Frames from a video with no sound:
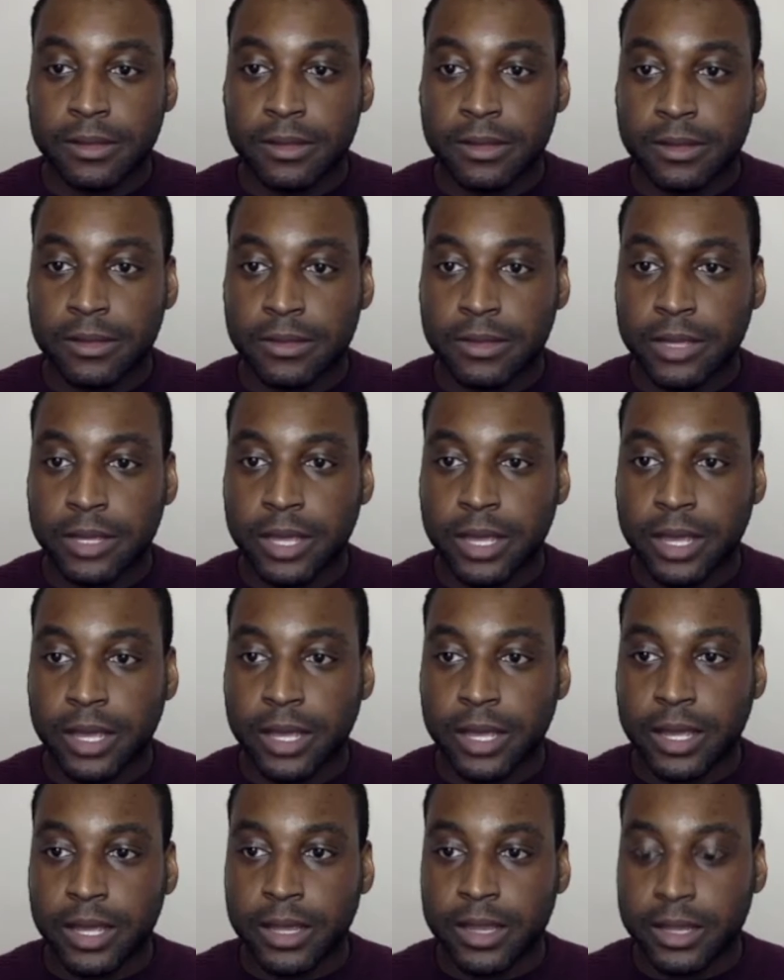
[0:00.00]

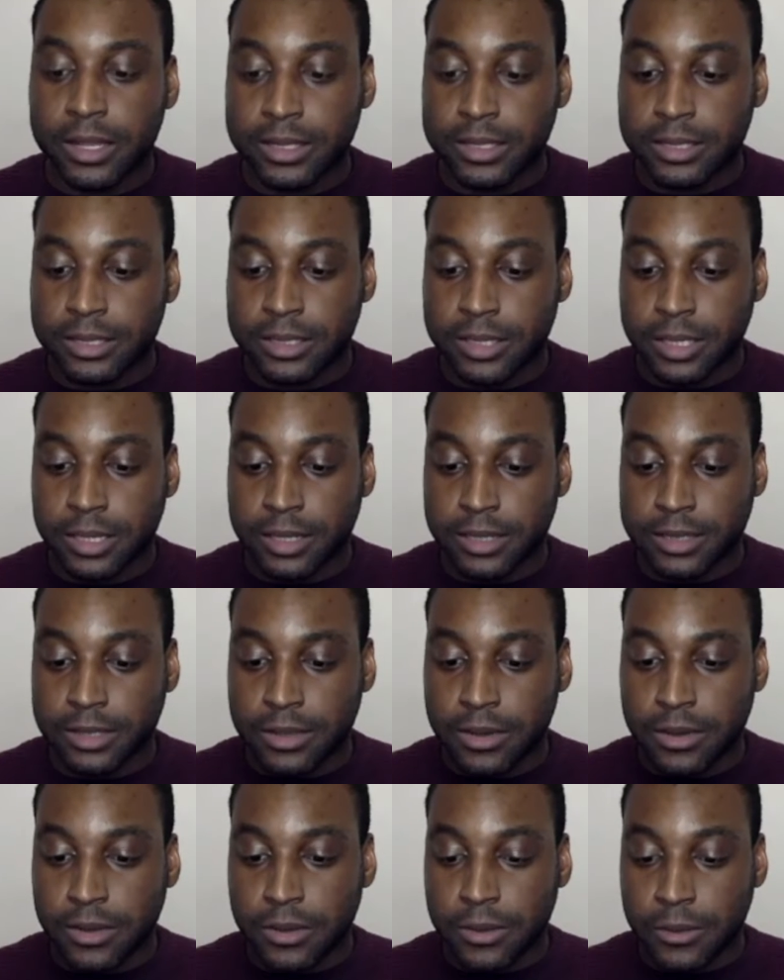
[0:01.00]
Okay, let's see.
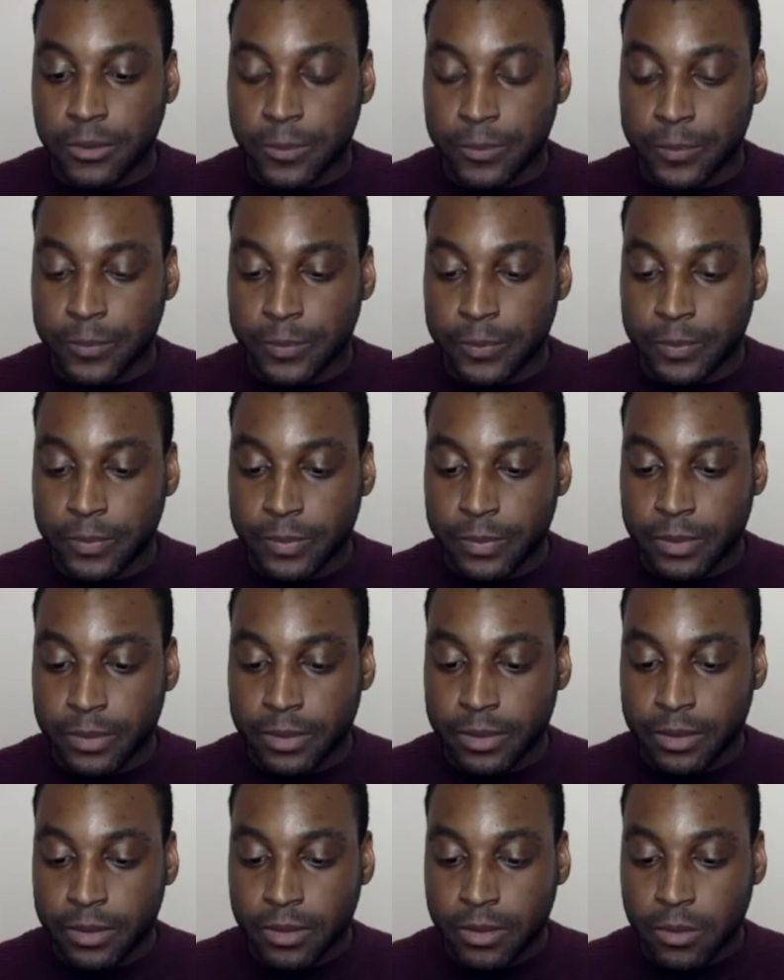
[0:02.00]
So
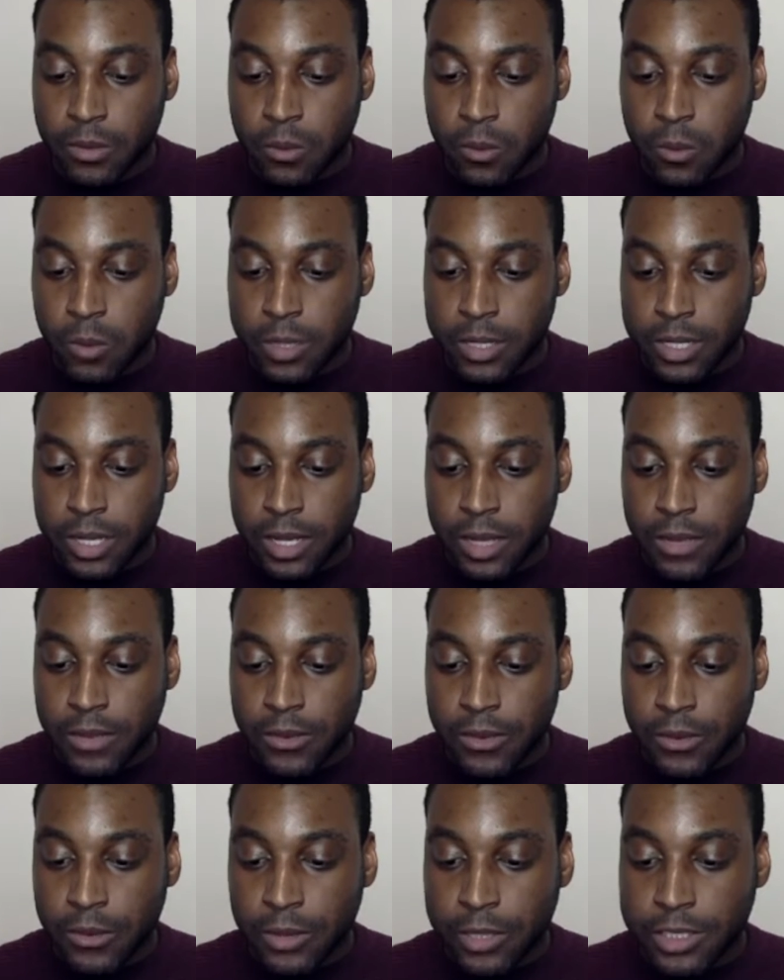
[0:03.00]
what other
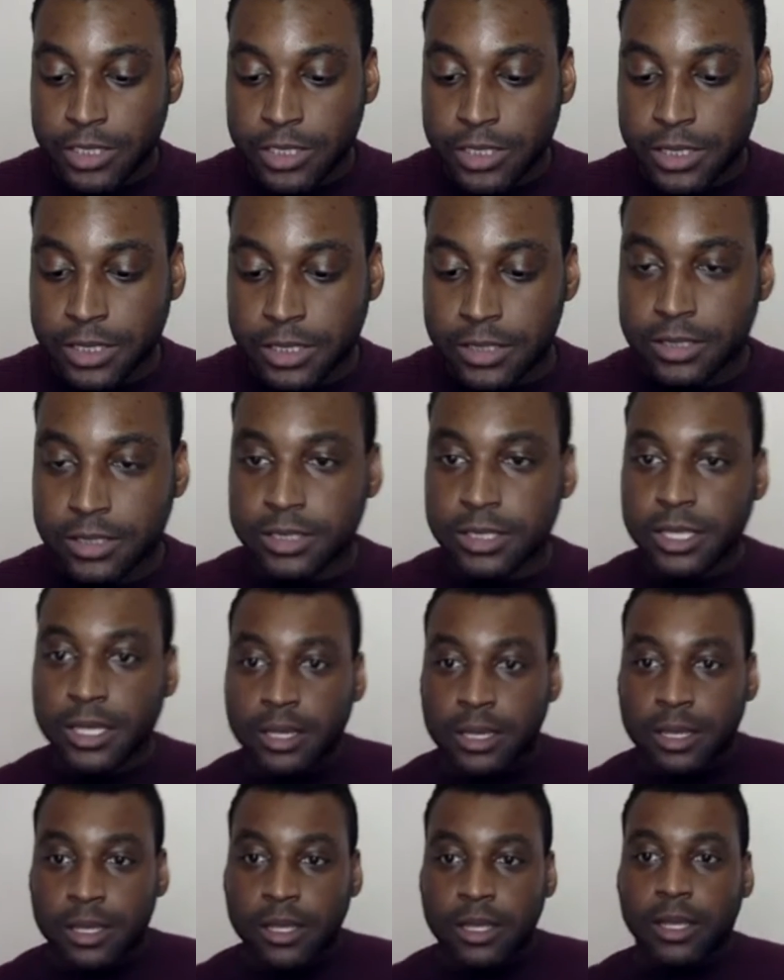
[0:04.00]
questions?
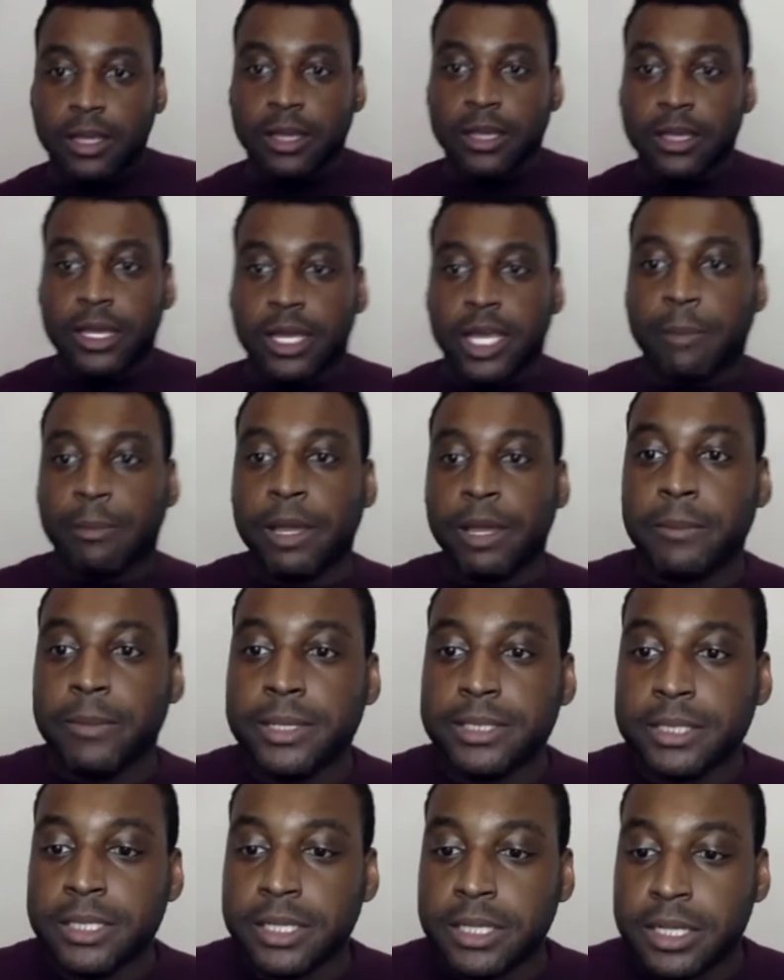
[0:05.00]
Am I
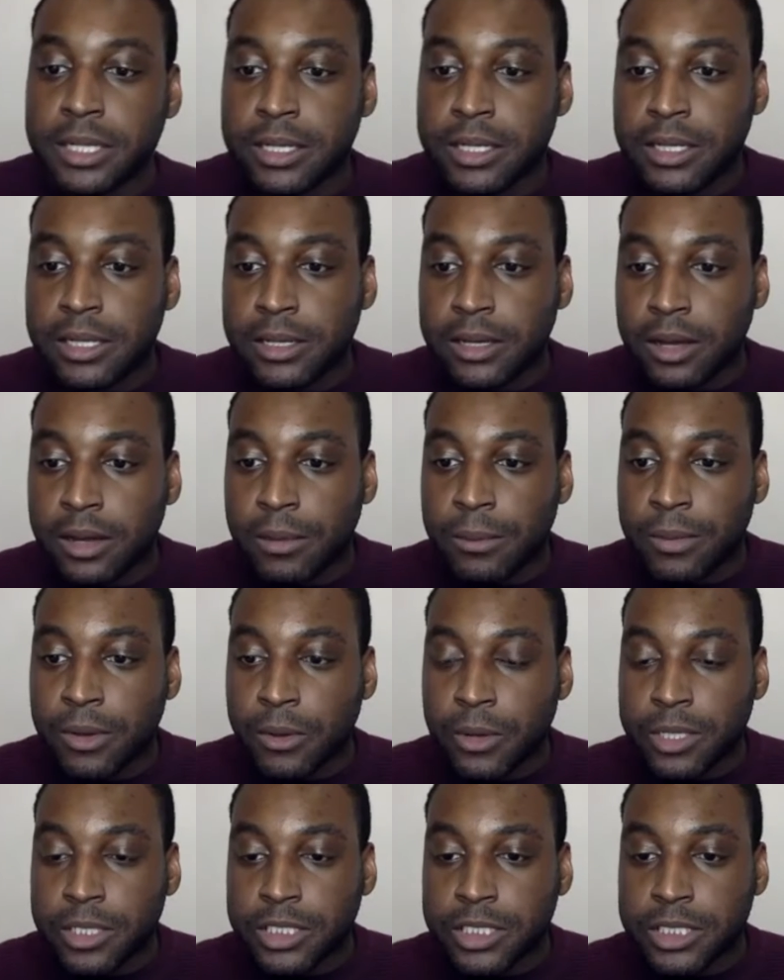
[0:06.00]
missing any
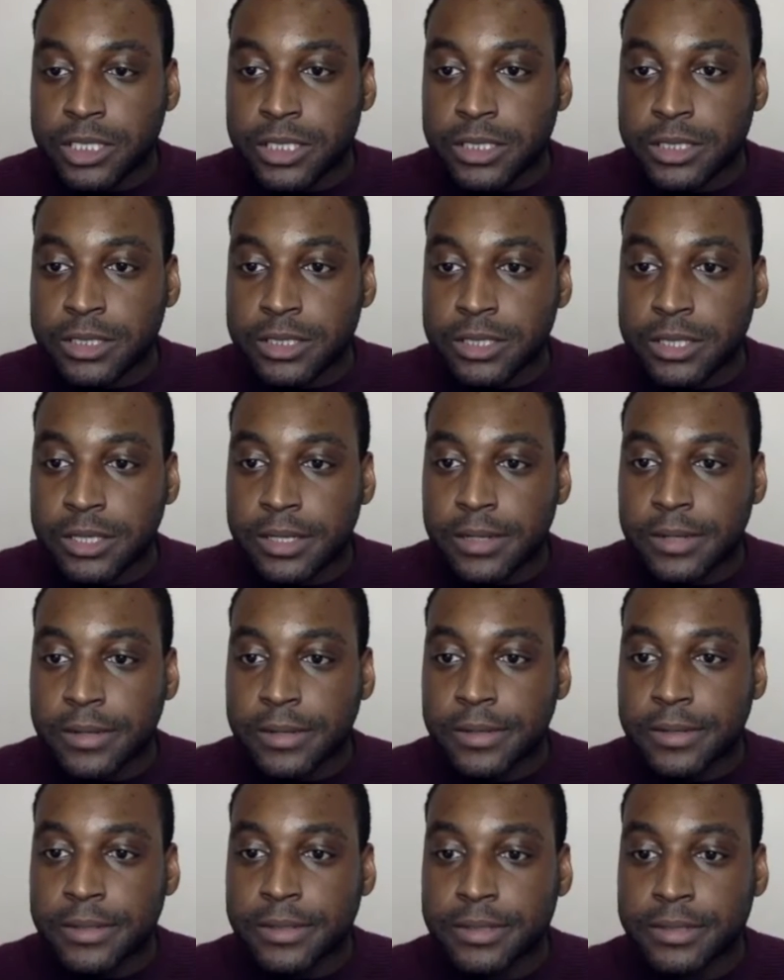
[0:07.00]
questions
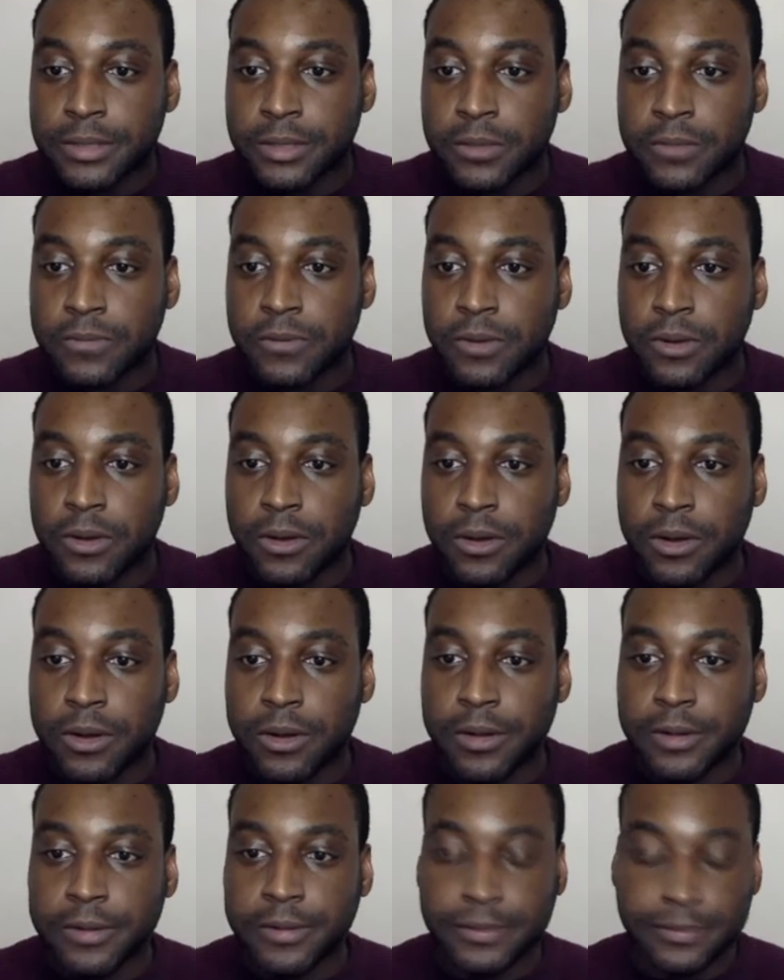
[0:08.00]
so
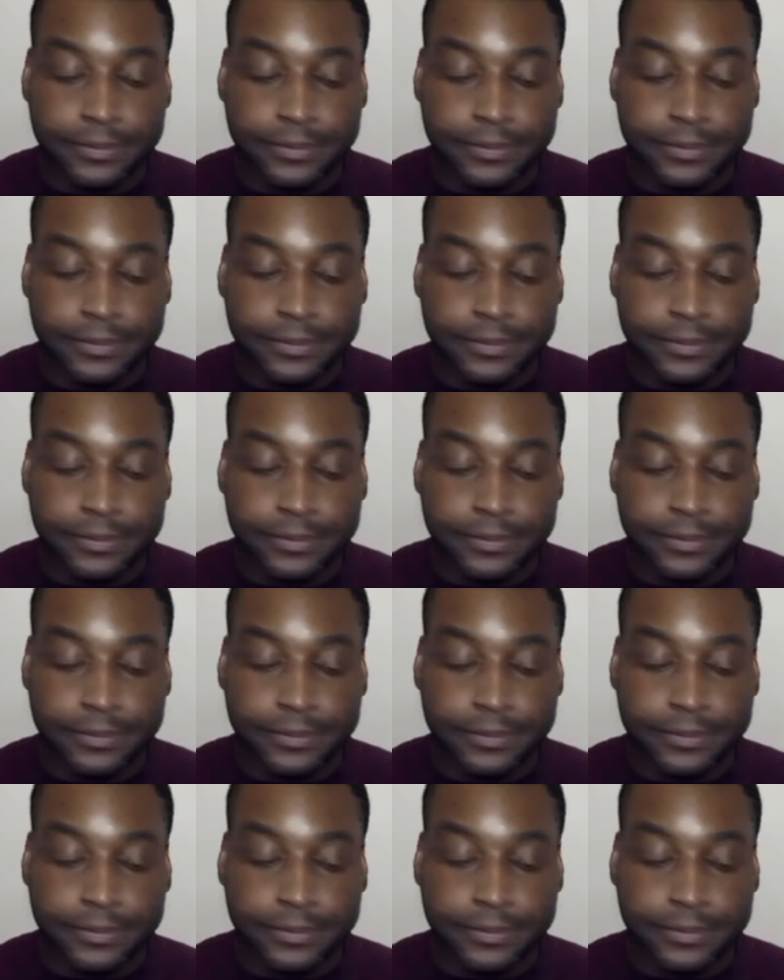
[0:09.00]
far?